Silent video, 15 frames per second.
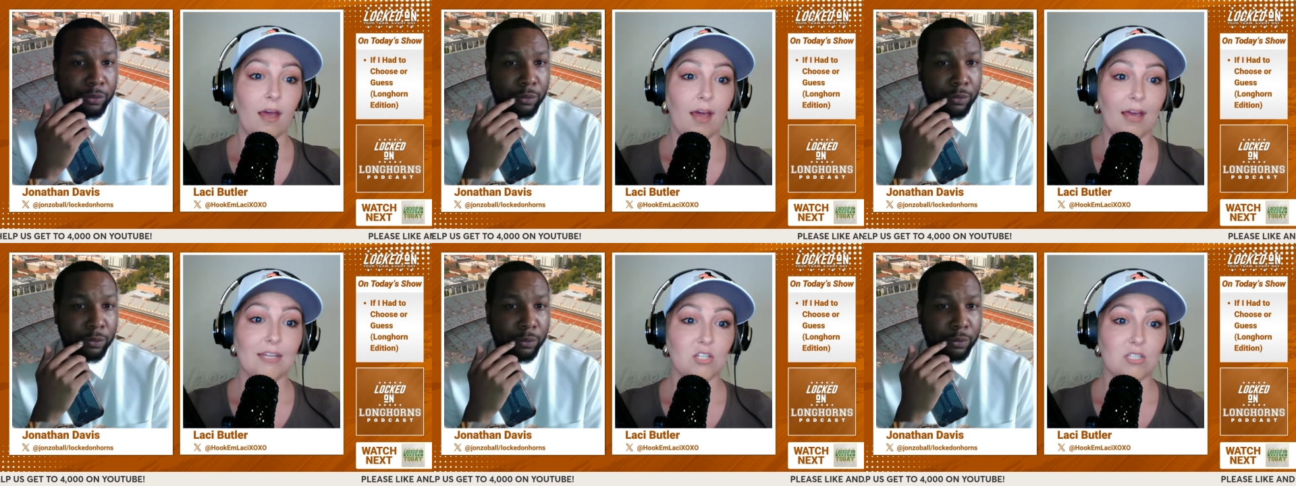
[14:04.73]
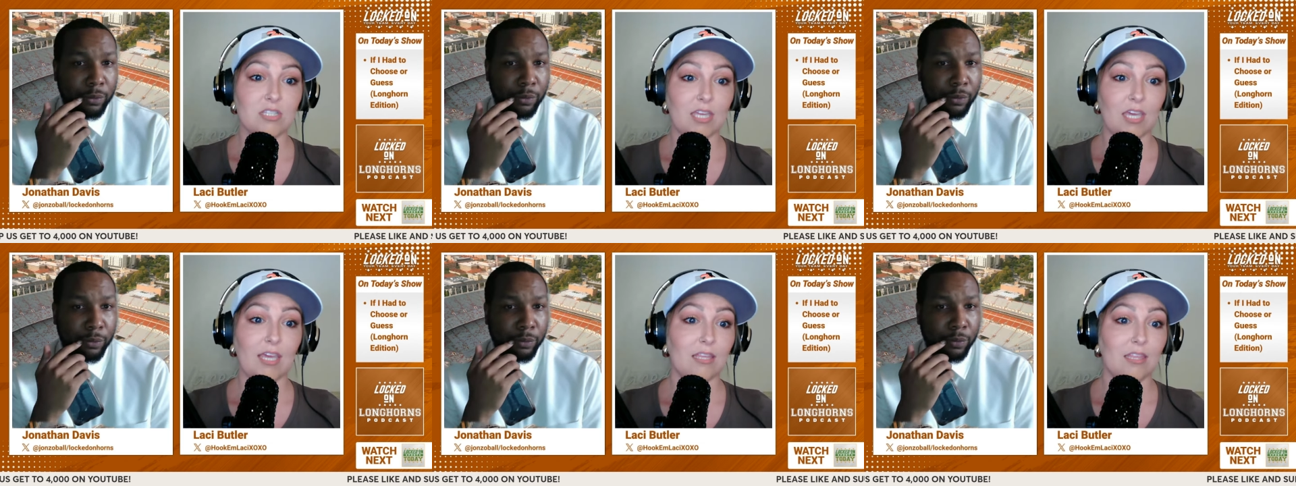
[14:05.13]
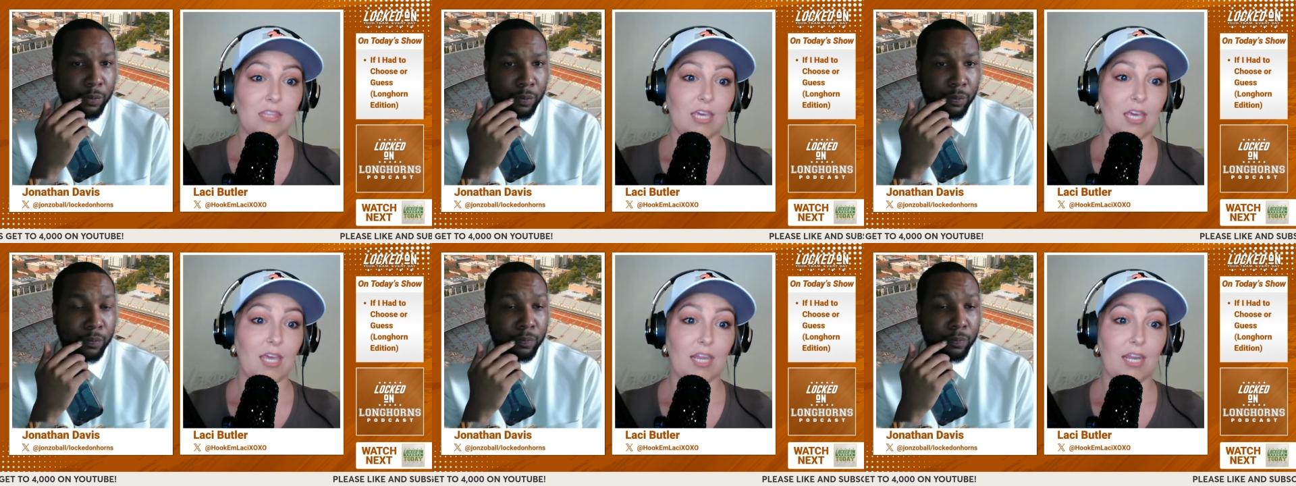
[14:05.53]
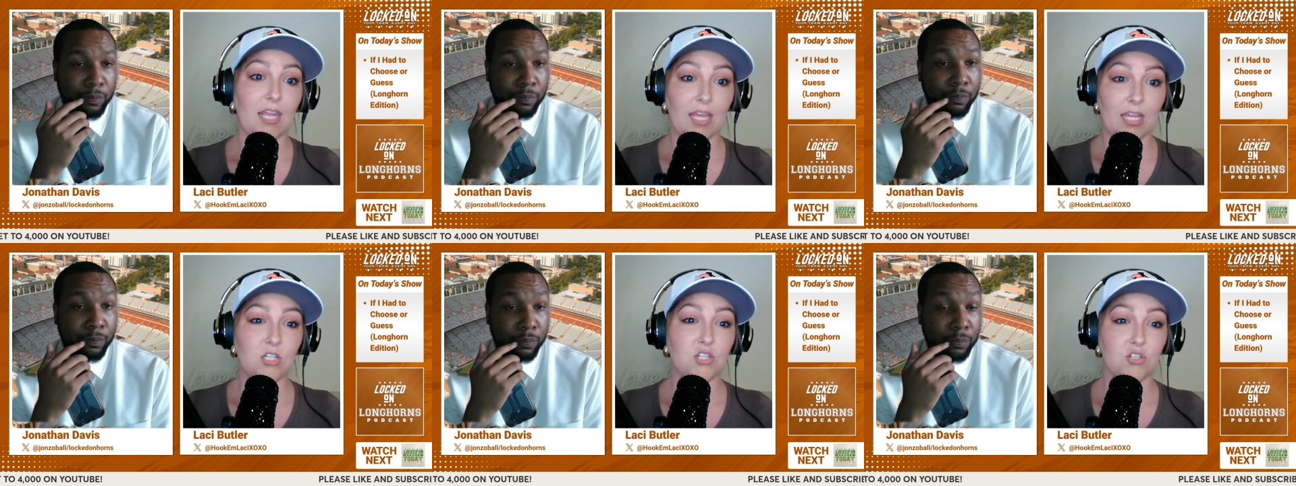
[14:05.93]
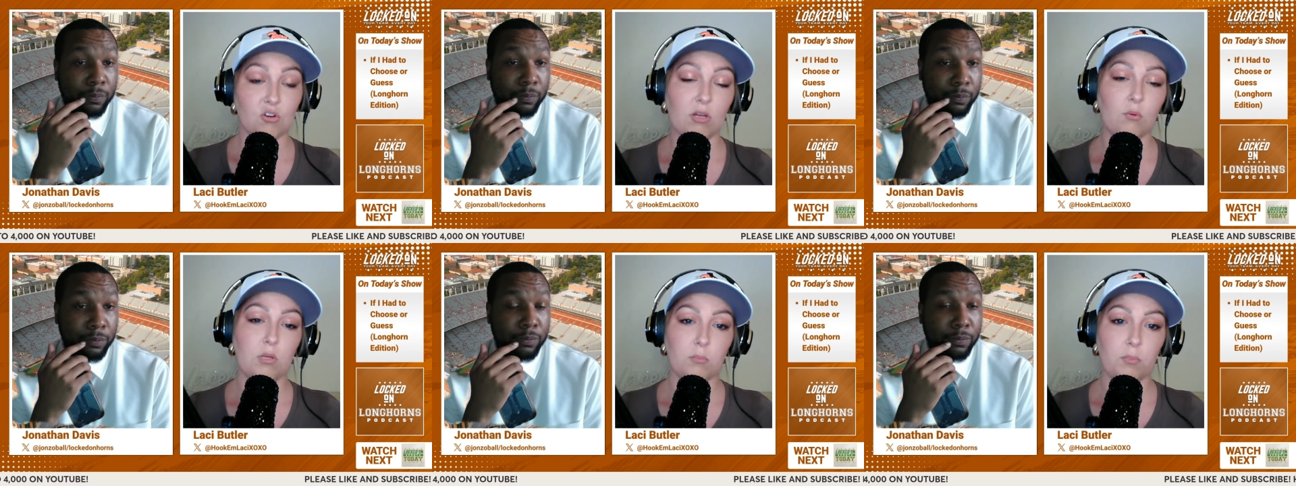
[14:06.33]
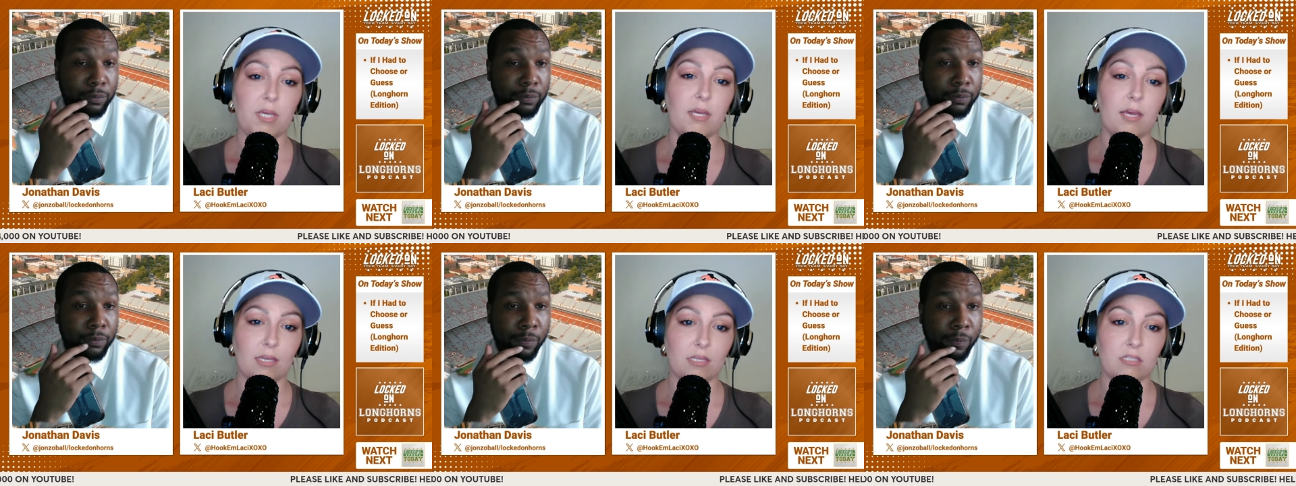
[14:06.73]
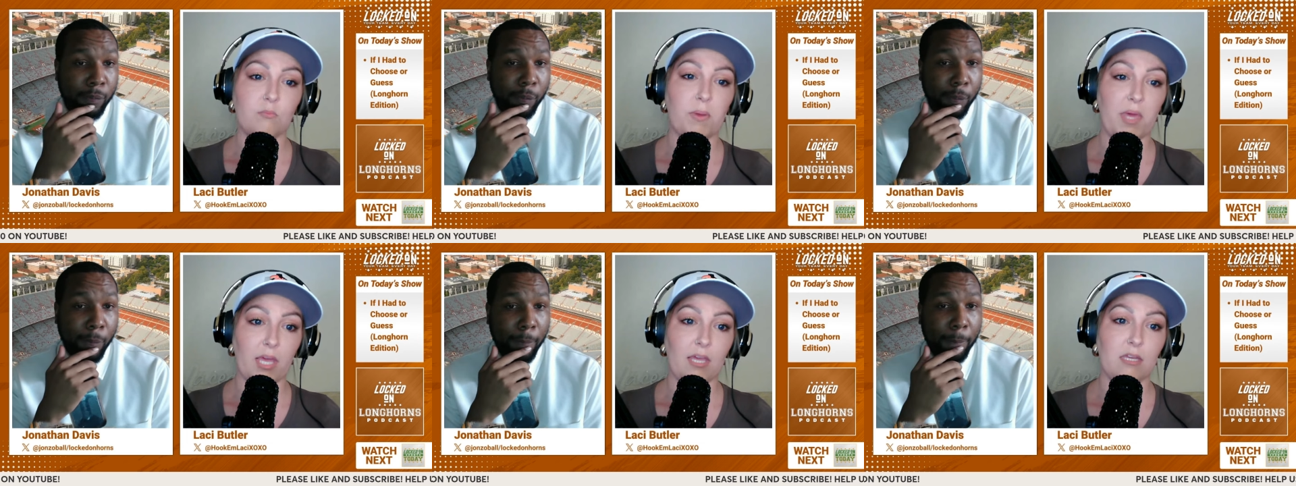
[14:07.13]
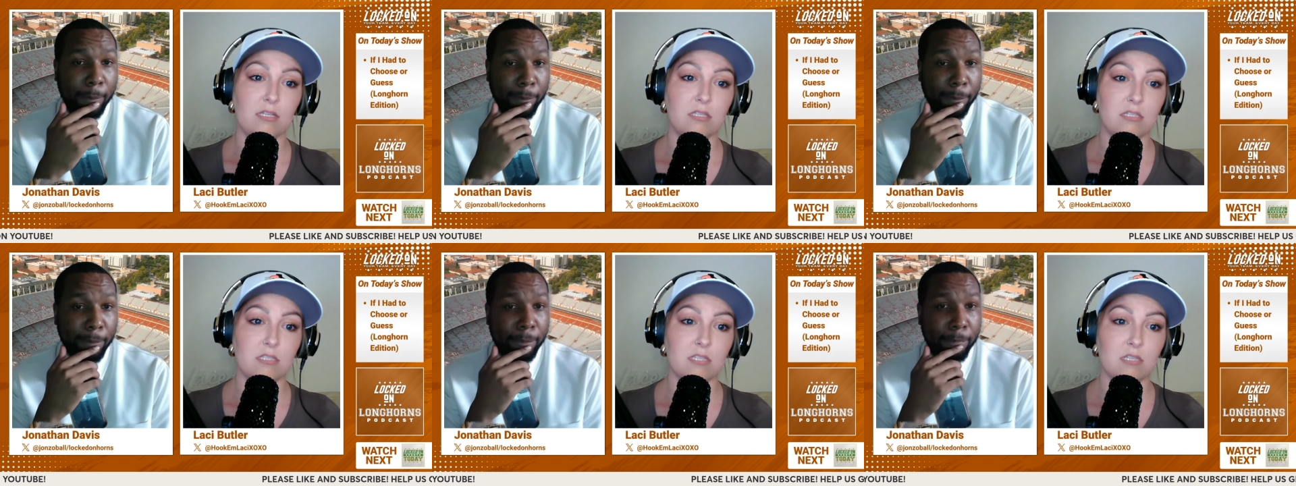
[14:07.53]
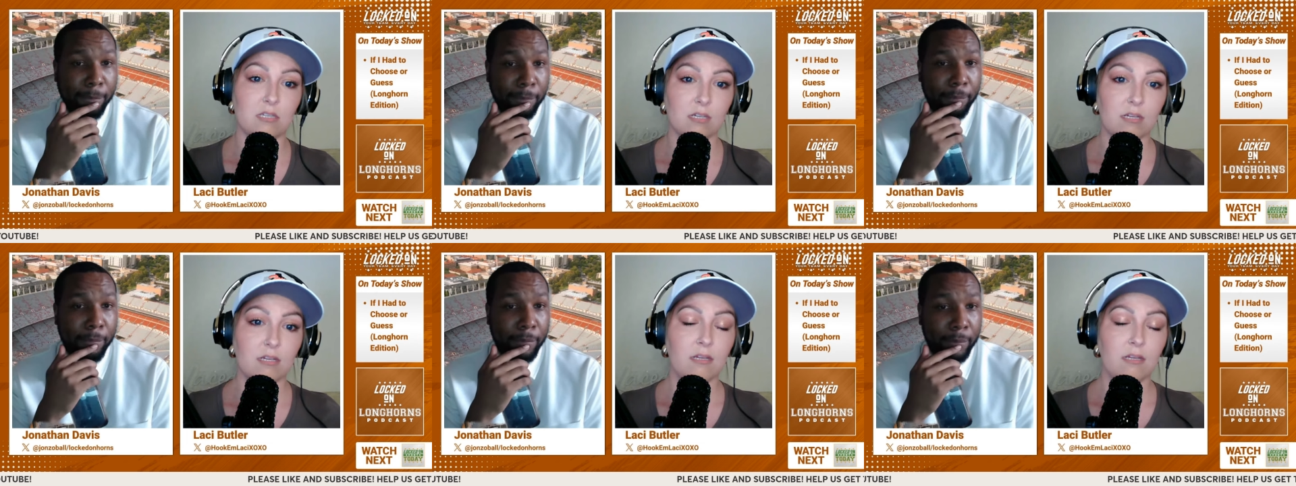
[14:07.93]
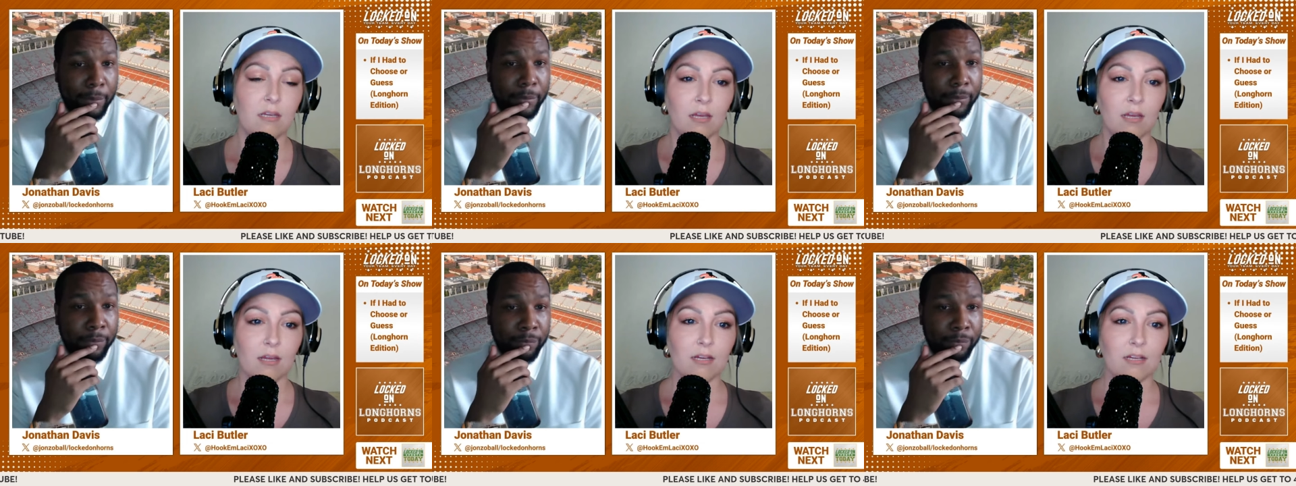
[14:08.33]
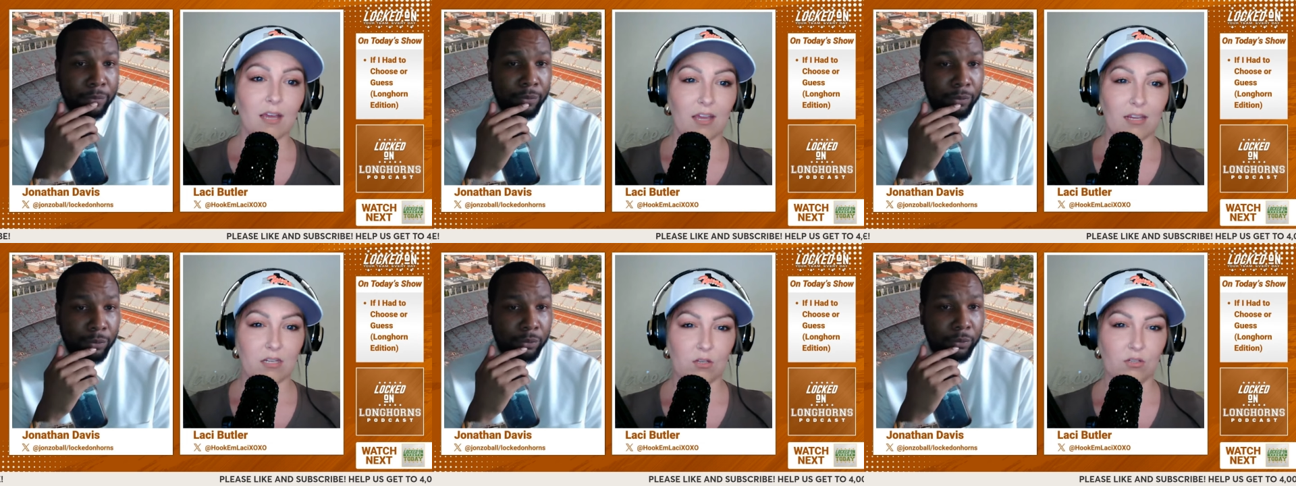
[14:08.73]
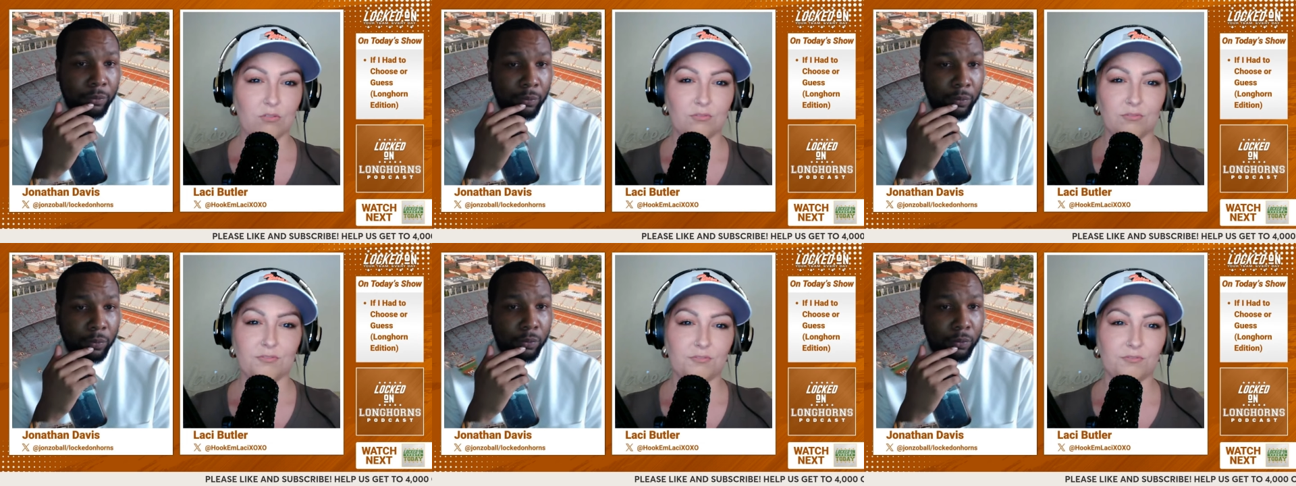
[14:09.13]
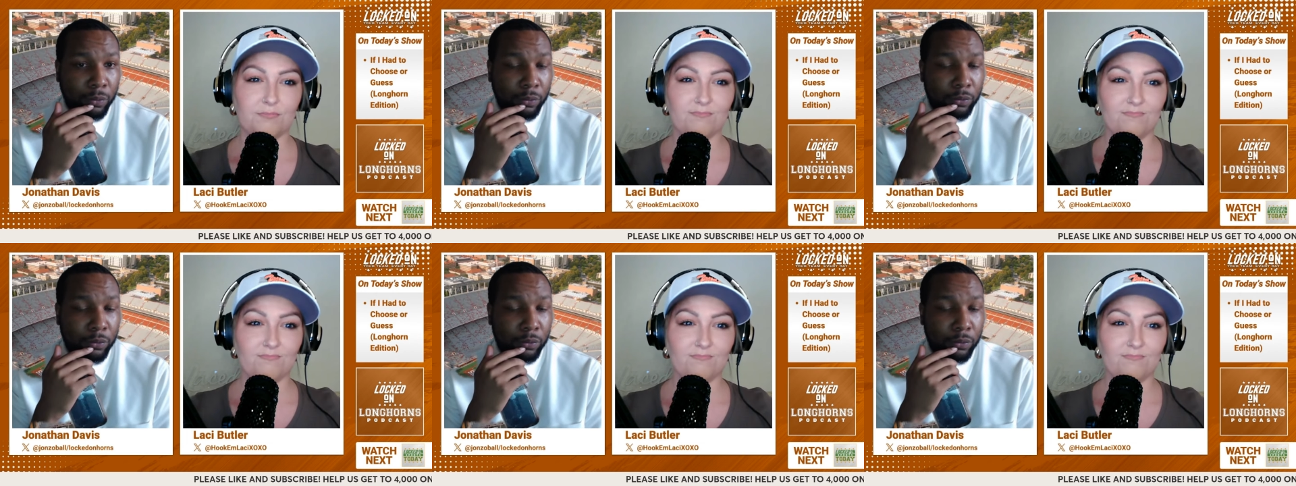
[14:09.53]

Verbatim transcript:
Speaker 1: I just think that injury would be his biggest kind of